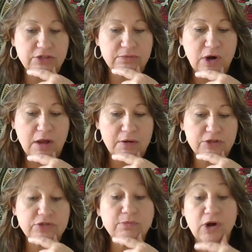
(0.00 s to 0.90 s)
a
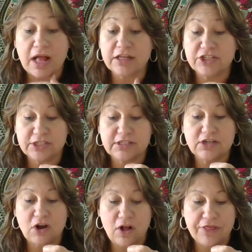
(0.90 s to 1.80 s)
numerologist
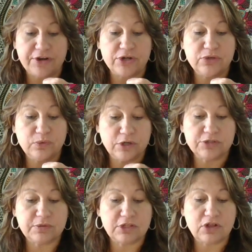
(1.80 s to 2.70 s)
and author who
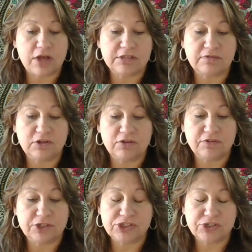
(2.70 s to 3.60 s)
works with the laws of the
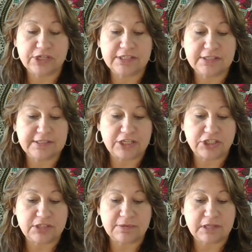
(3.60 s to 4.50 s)
universe during
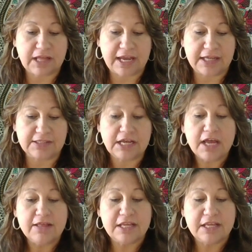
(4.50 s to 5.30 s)
sessions with clients.